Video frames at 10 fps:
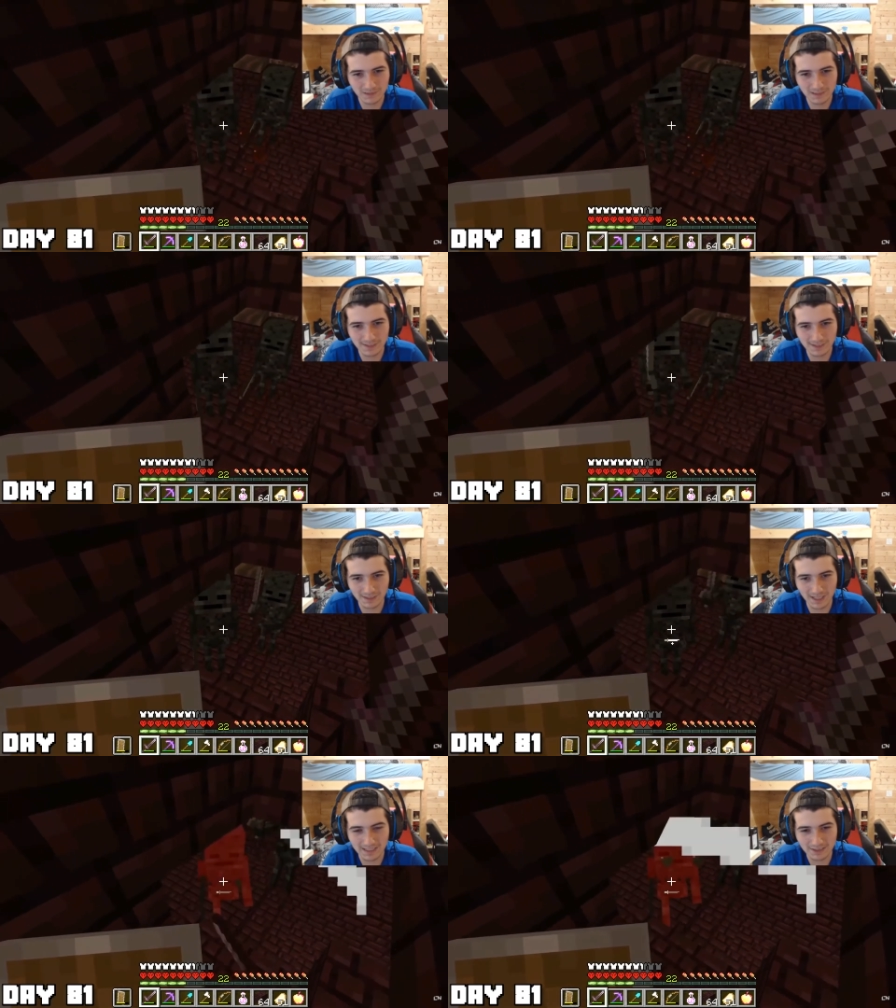Is he gonna
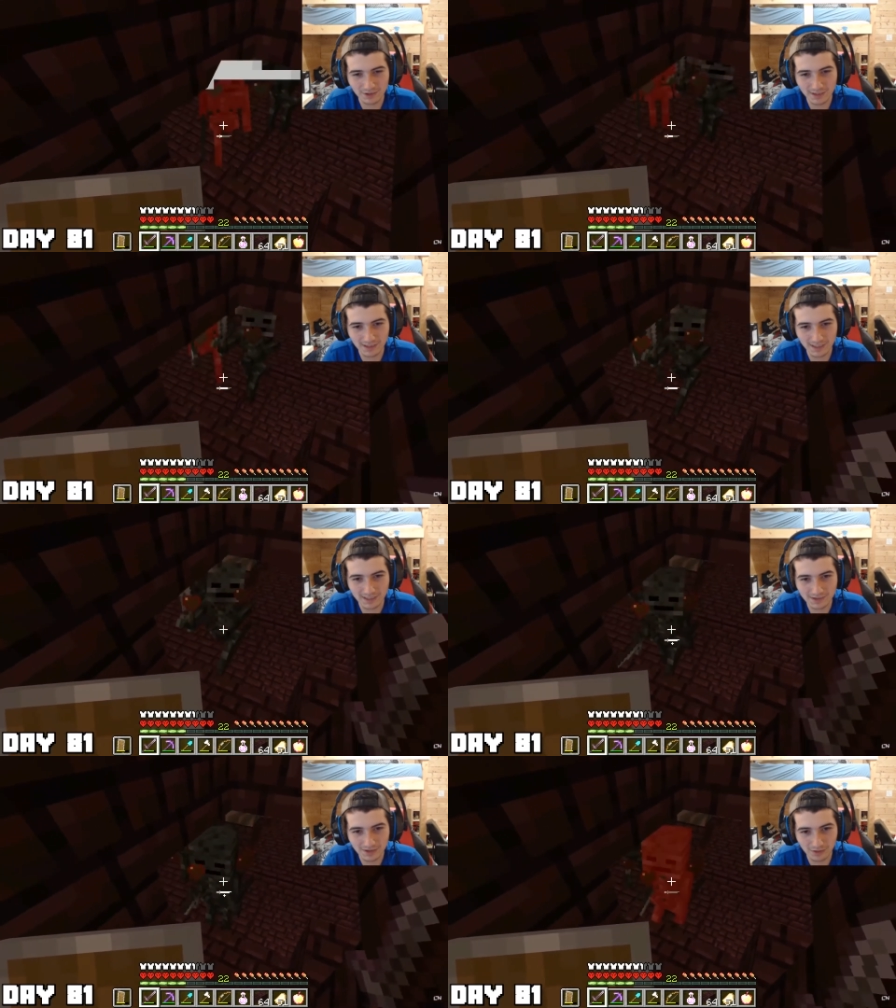actually? you're gonna get
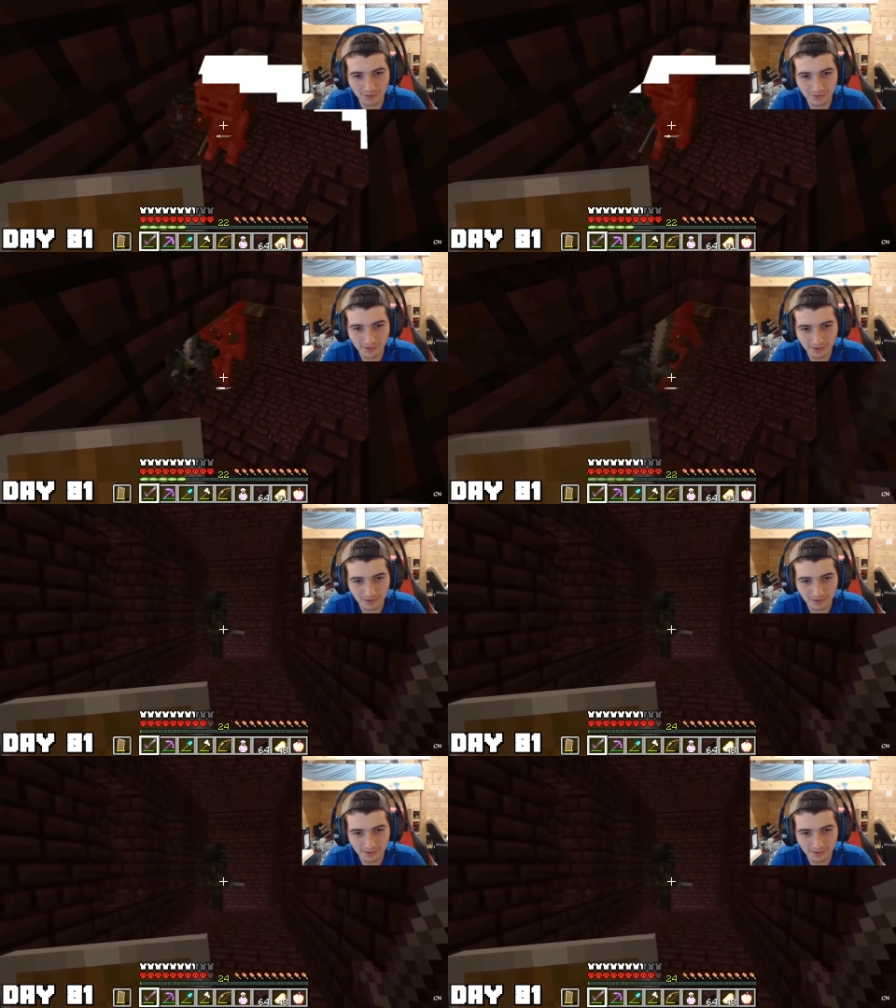skulls.